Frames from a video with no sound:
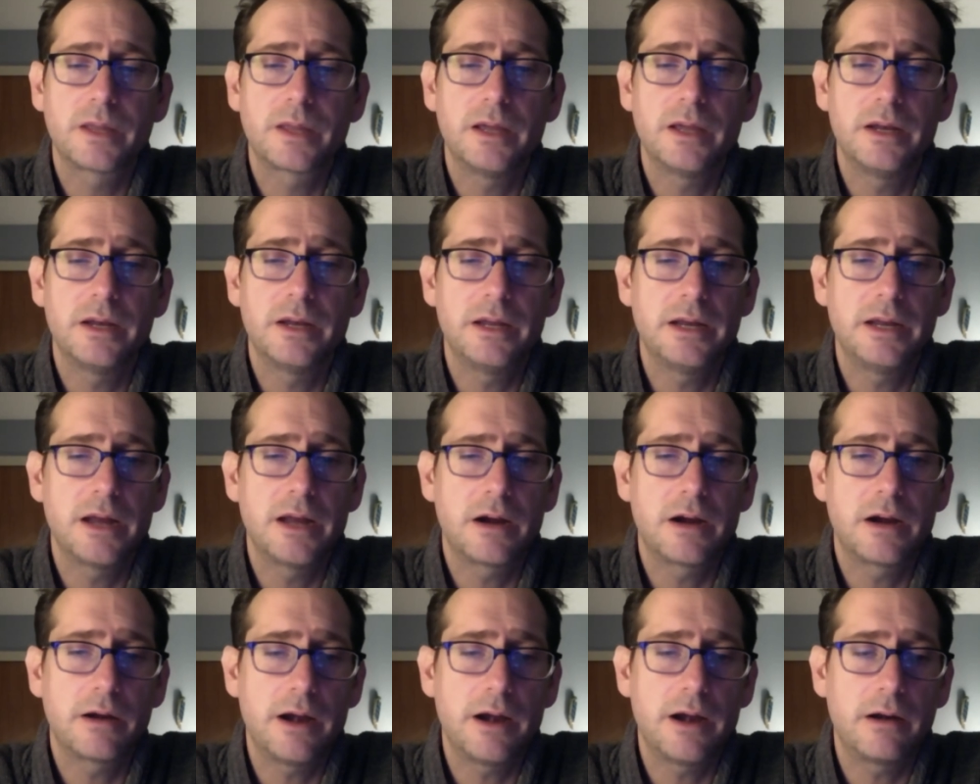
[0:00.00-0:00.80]
in, in
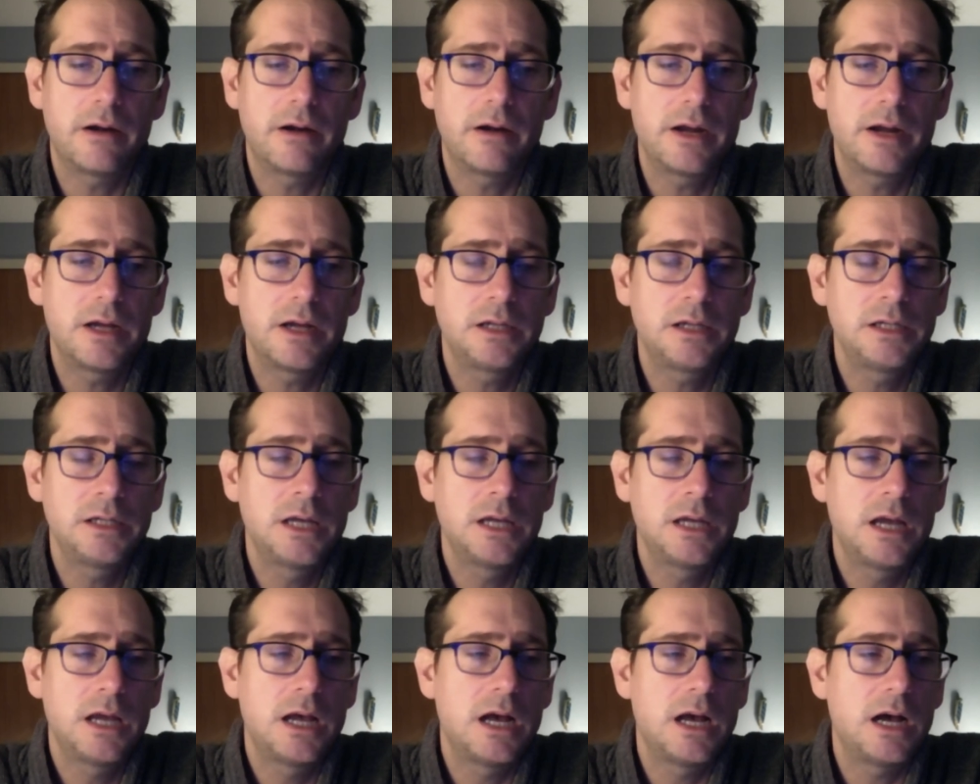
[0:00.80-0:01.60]
our area.
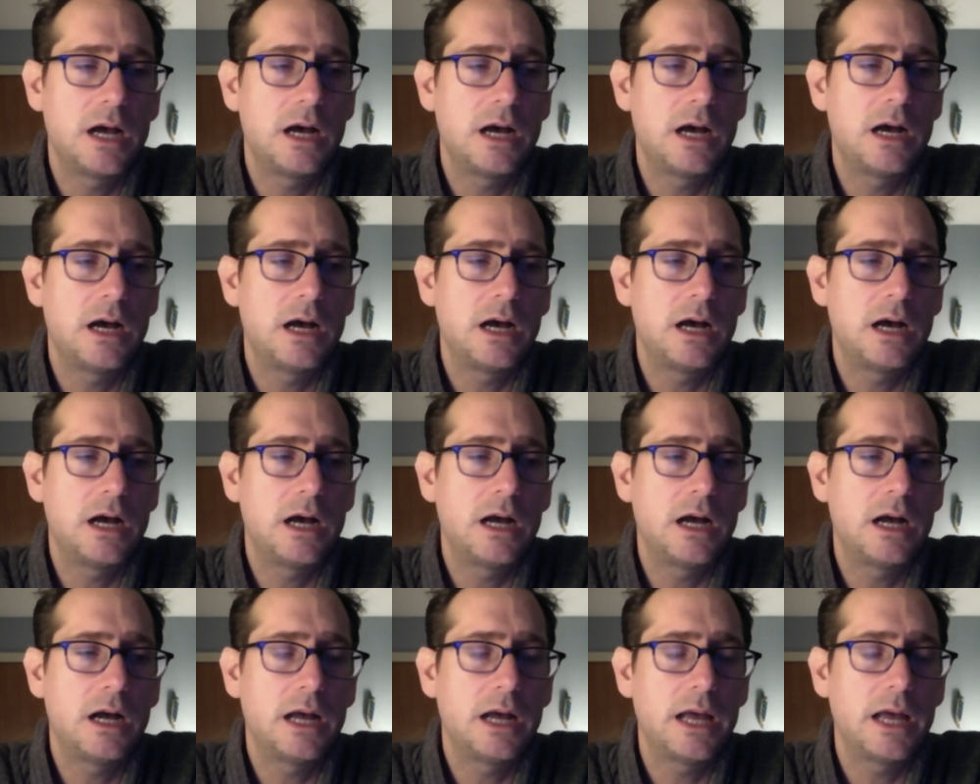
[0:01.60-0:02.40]

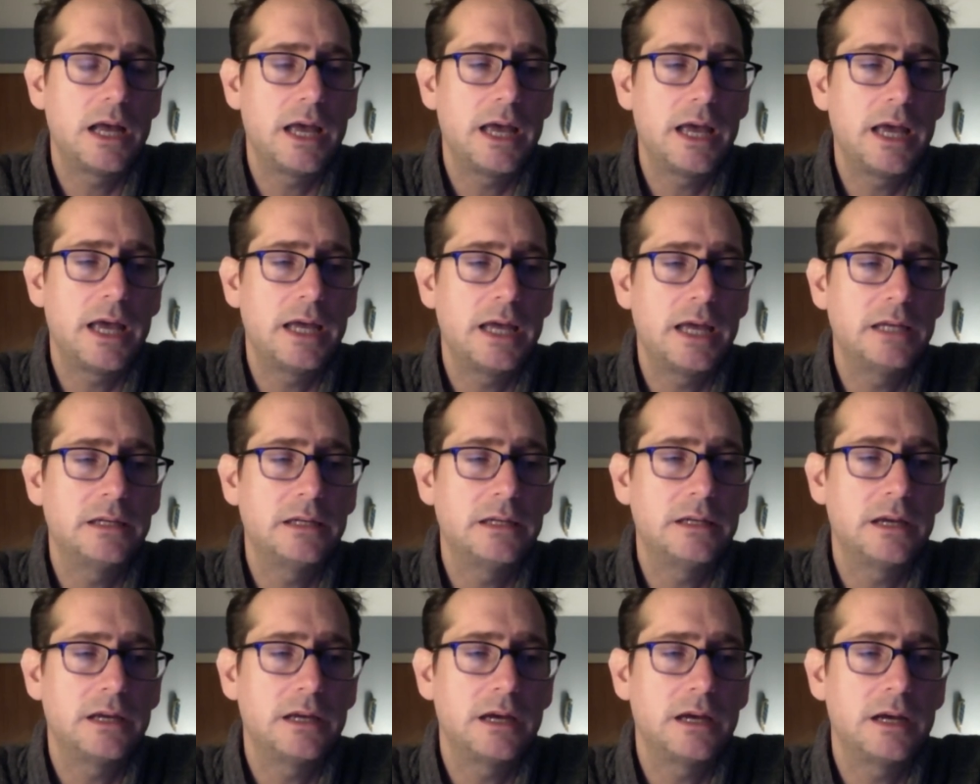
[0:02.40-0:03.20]
Uh,
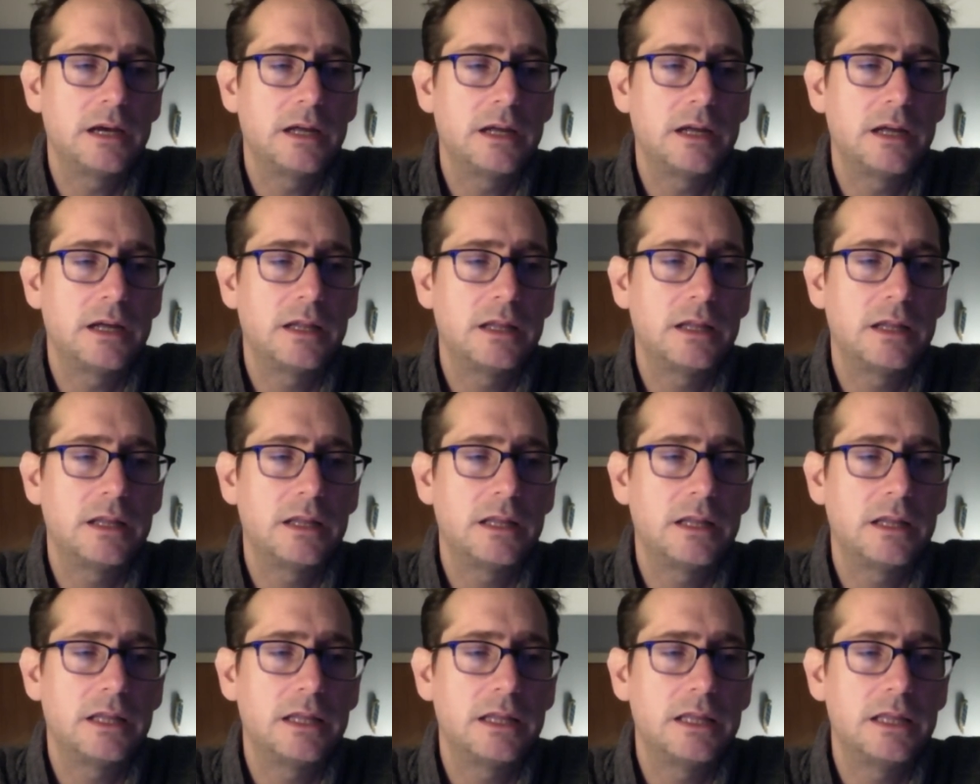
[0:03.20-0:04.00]
and, uh,
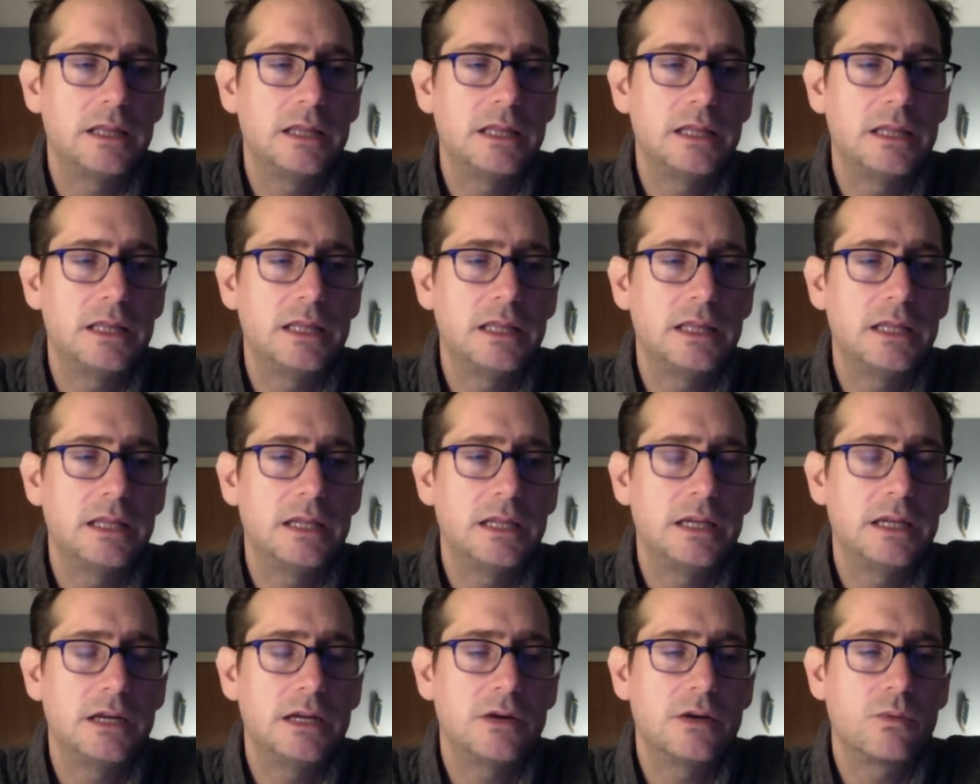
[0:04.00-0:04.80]

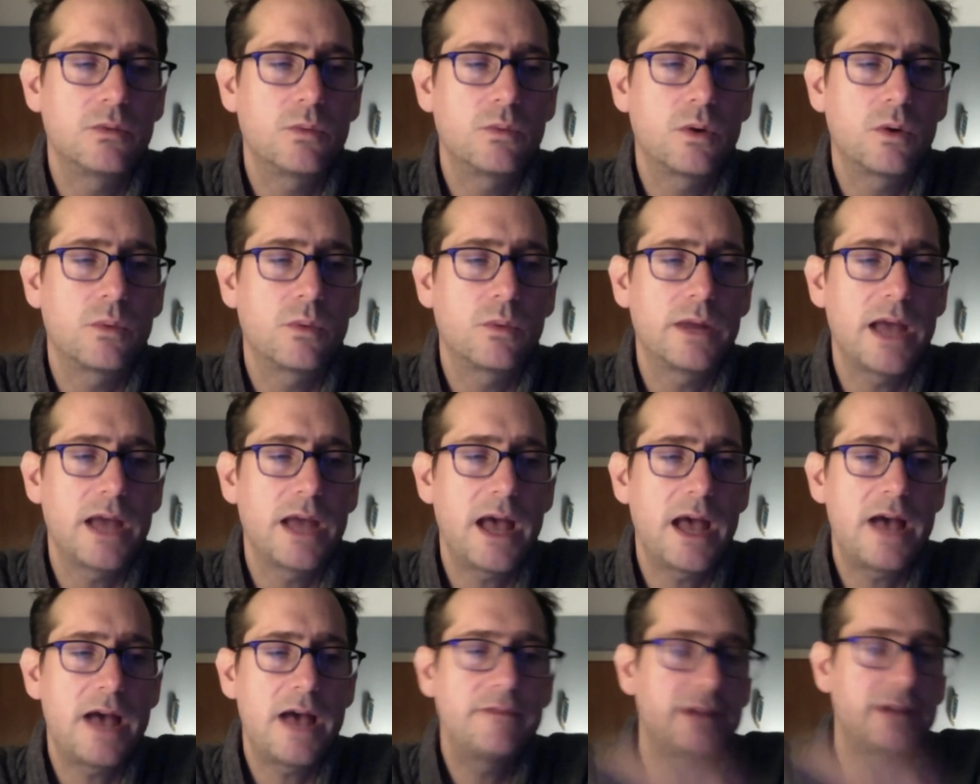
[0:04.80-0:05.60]
you know, what we
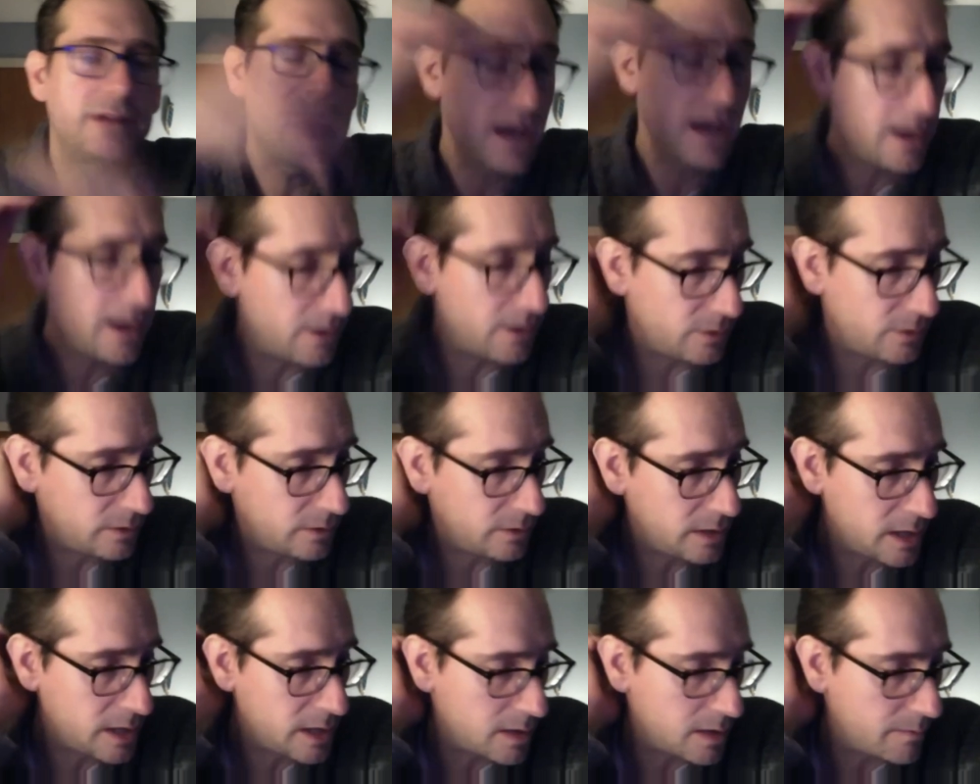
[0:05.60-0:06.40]
have now
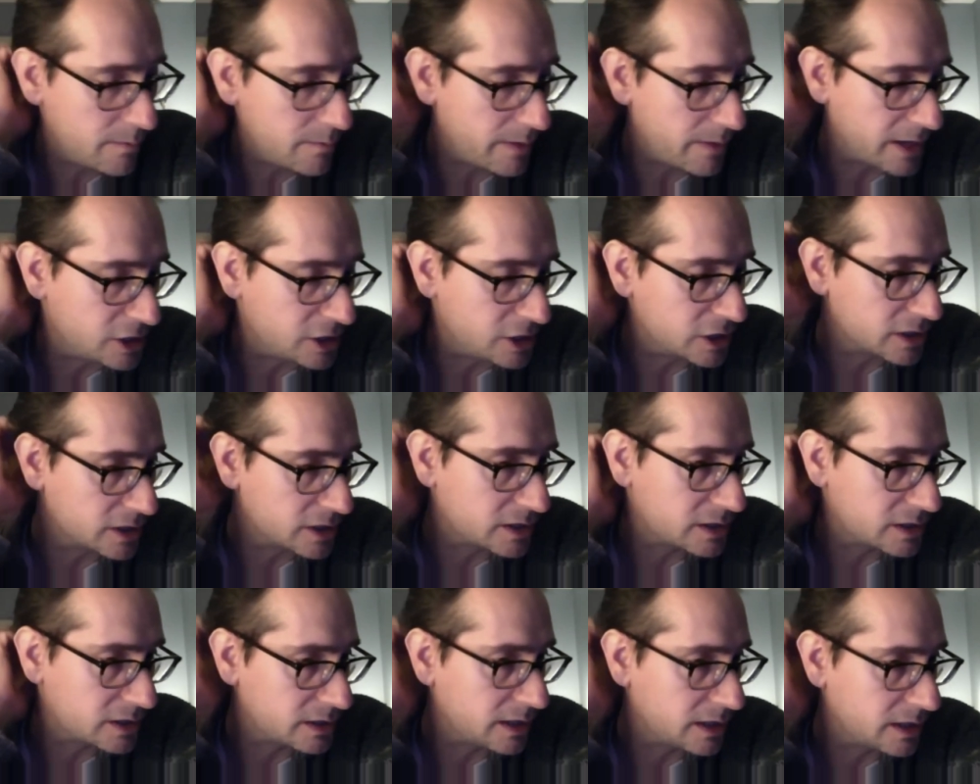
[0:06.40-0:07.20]
by
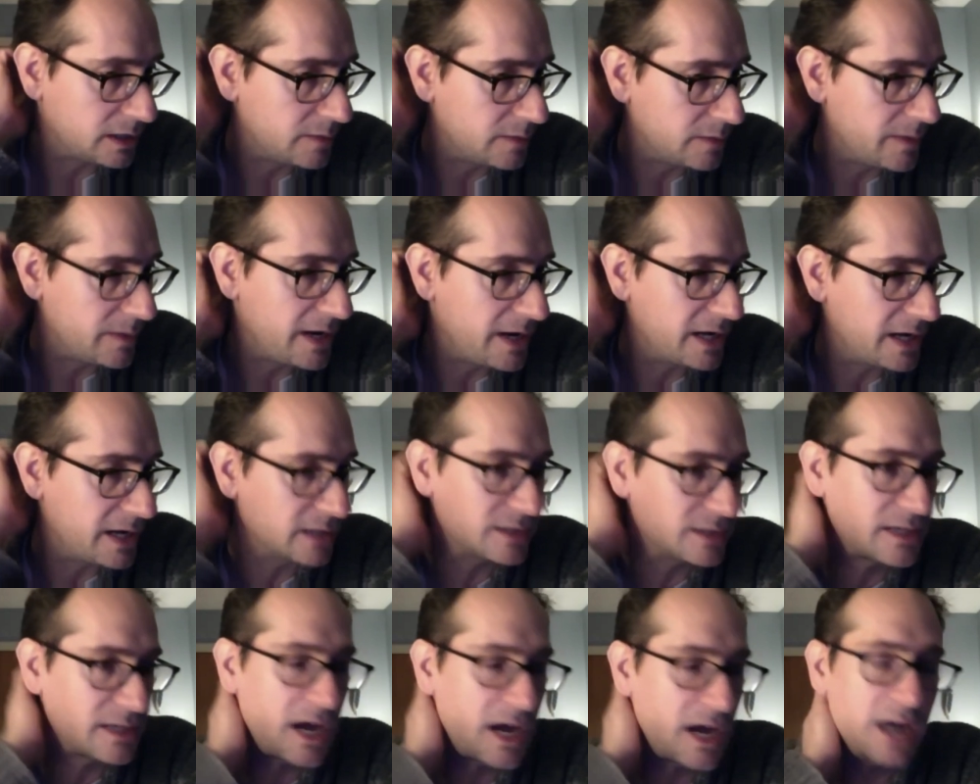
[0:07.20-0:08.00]
just eliminating
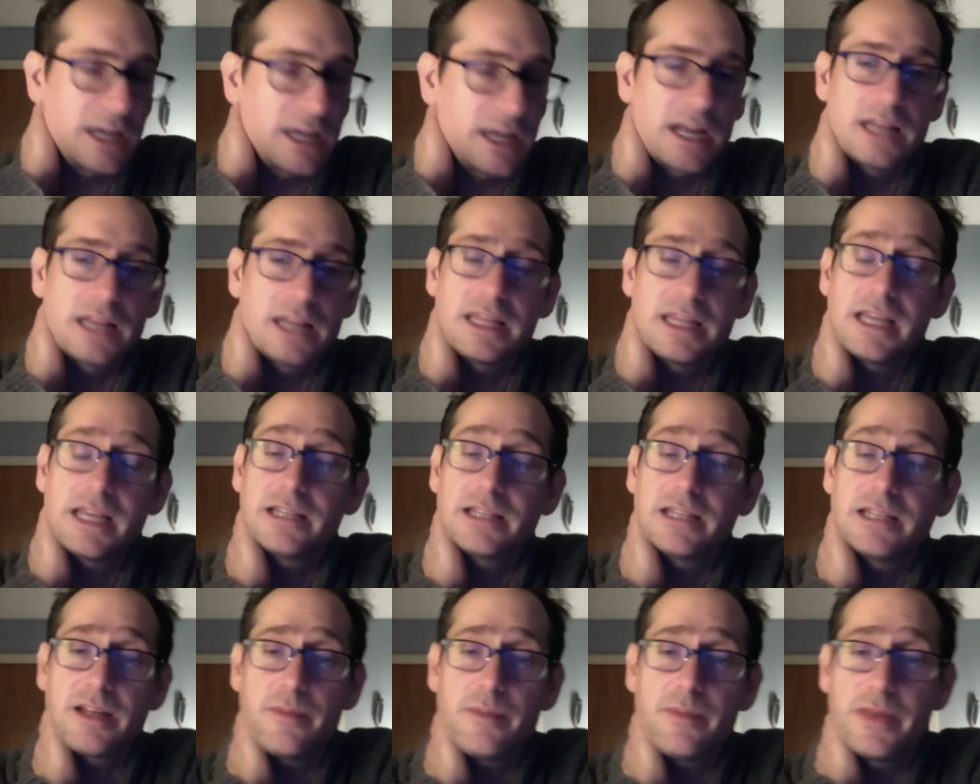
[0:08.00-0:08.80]
stocking, I think
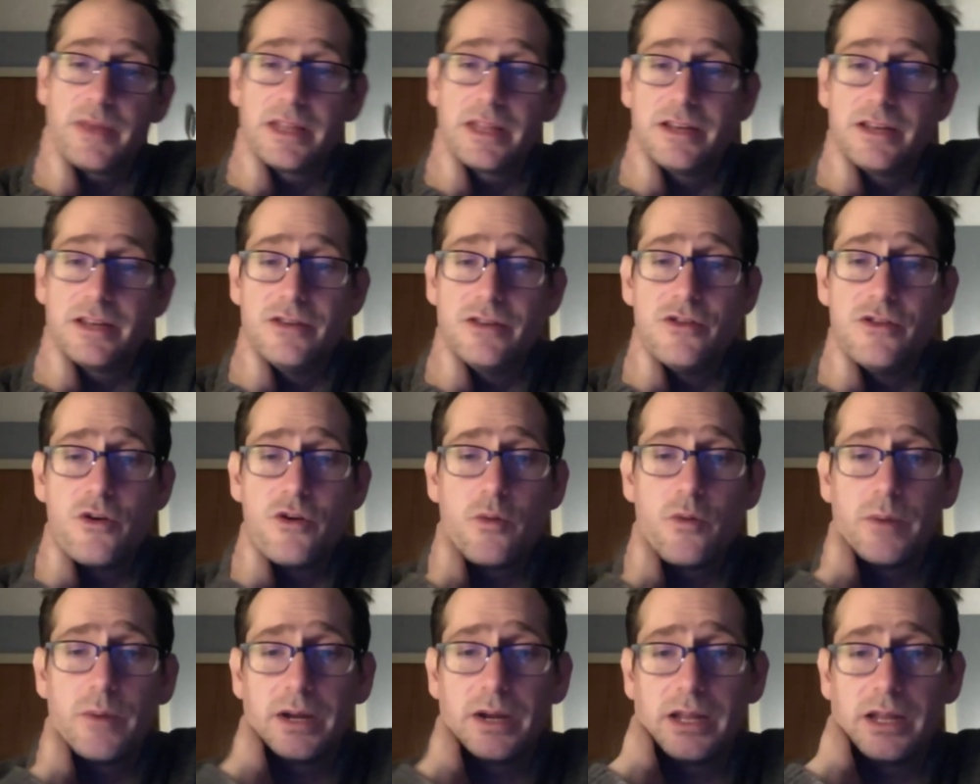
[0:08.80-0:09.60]
is something that
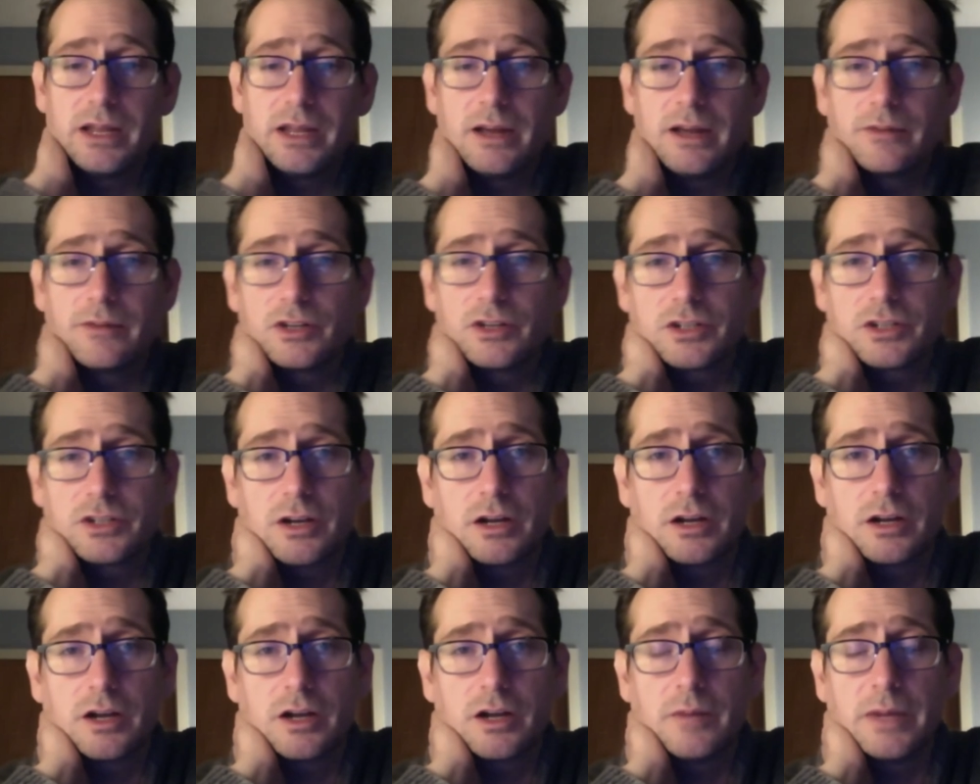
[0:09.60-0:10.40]
nobody ever
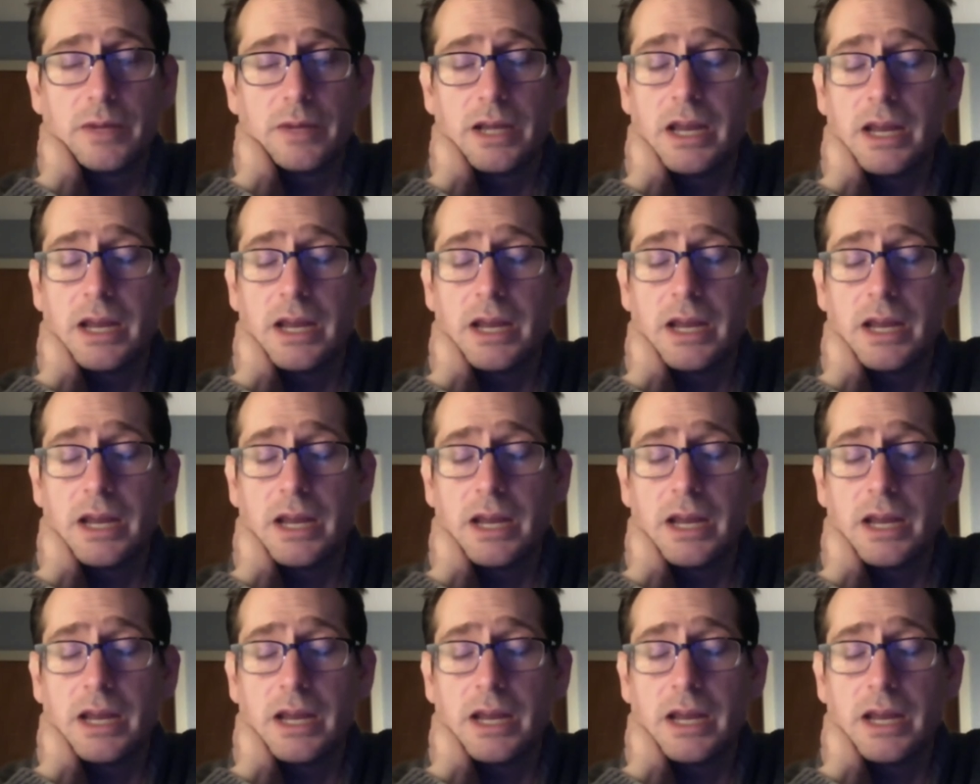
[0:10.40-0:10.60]
saw coming.